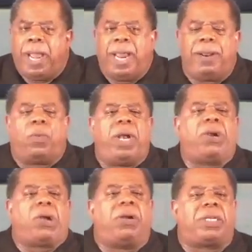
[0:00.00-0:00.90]
And what
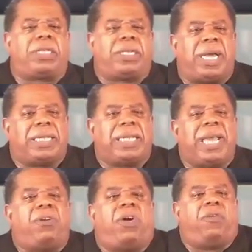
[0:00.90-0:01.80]
a girdle does,
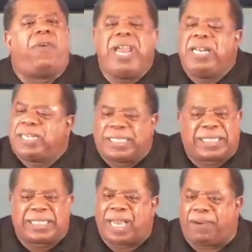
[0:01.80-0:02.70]
it arranges
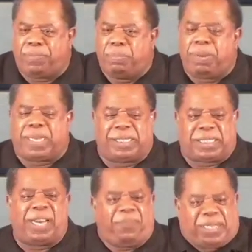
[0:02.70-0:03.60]
stuff because
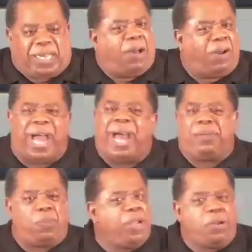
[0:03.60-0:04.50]
stuff is all
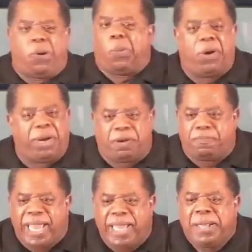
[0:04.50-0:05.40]
out where you don't want it to
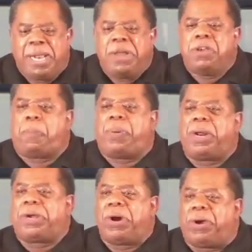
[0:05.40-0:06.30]
be. You
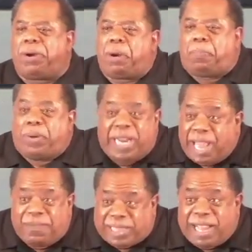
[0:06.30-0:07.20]
put a girdle to put
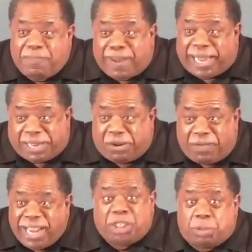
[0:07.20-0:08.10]
everything back in
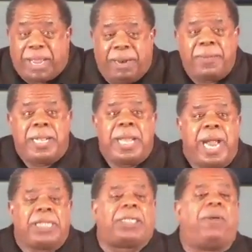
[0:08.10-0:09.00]
arrangement.
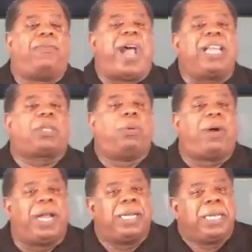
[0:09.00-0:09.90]
And so that's
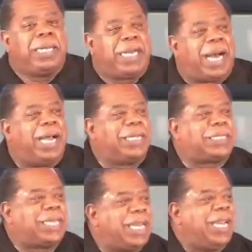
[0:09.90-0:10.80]
what God
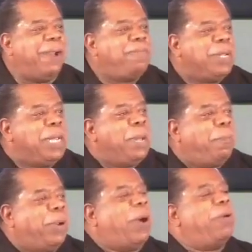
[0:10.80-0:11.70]
is saying
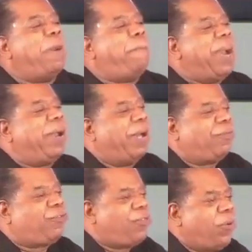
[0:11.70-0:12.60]
Put on the belt
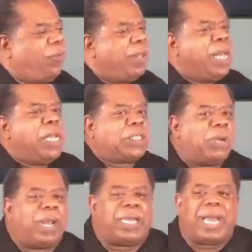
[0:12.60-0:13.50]
of truth
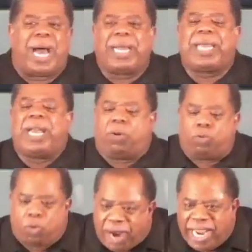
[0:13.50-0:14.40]
so that God can
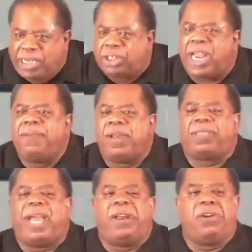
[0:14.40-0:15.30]
arrange
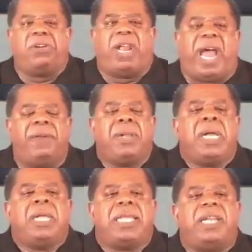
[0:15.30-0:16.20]
everything in your life.
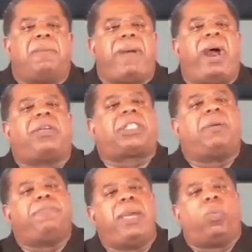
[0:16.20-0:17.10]
Then the marriage
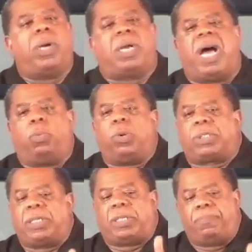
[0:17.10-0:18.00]
can be what God
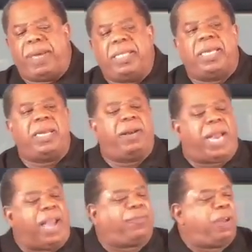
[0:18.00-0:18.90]
wants it to be. Then the
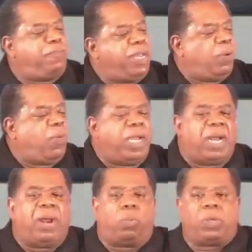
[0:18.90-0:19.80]
life could be the way
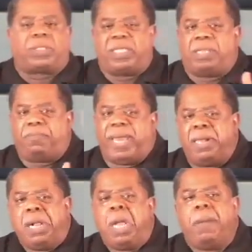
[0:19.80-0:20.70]
God wants it to
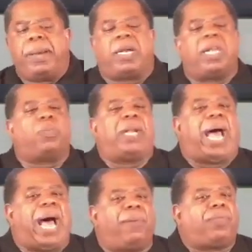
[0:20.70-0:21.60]
be. Because
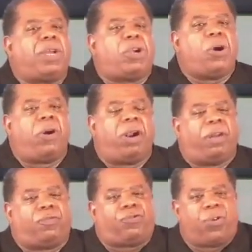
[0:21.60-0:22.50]
without the
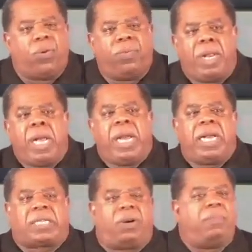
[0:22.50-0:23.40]
girdle of truth,
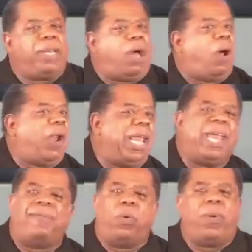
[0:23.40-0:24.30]
it's going to be all
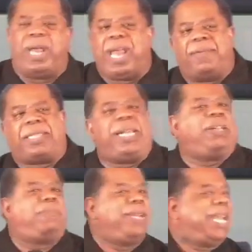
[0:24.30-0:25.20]
everywhere.
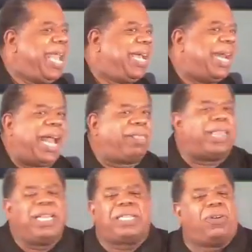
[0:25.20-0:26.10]
Everything's going to be hanging
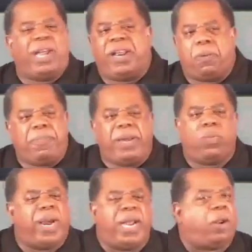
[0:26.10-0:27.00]
out. Things going to be
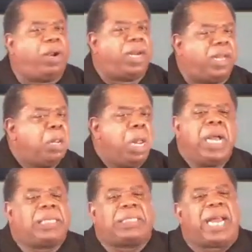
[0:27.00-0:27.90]
the way it ought to look.
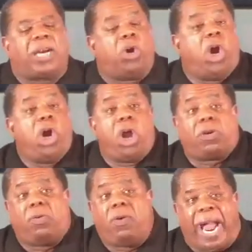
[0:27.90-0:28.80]
It's not going to
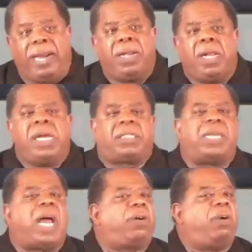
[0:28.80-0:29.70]
look right.
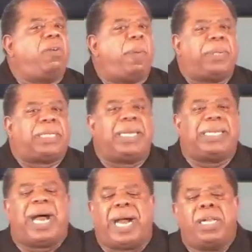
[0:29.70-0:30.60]
It's not going to
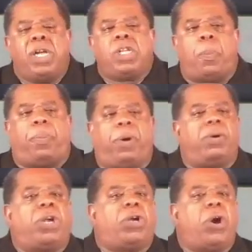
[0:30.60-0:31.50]
represent God. So put
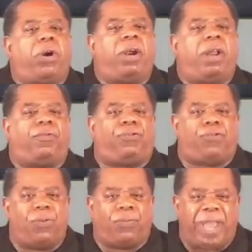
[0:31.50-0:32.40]
on the girdle of
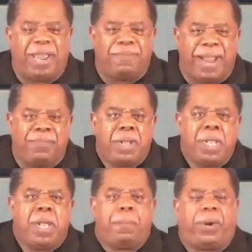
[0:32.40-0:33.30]
truth. Amen.
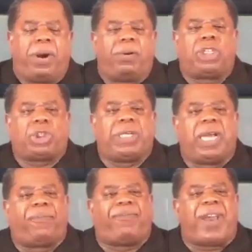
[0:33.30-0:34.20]
Put on the
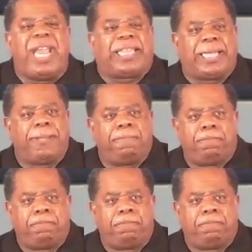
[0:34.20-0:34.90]
shield of faith.